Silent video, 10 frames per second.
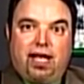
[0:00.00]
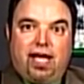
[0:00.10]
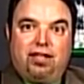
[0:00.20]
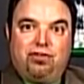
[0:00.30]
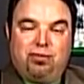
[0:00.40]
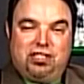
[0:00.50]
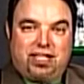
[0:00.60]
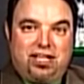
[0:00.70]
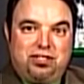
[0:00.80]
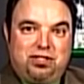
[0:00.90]
add some of these
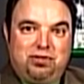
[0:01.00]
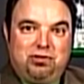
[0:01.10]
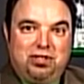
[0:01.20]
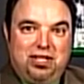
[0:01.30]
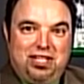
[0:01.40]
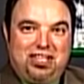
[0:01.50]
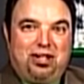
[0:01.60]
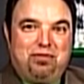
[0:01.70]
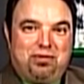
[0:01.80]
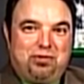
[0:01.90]
guys to the
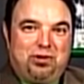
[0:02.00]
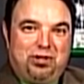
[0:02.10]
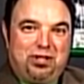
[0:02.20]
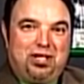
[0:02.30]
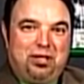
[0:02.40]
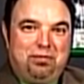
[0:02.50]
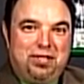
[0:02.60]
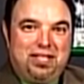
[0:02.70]
Hartford 400 Club.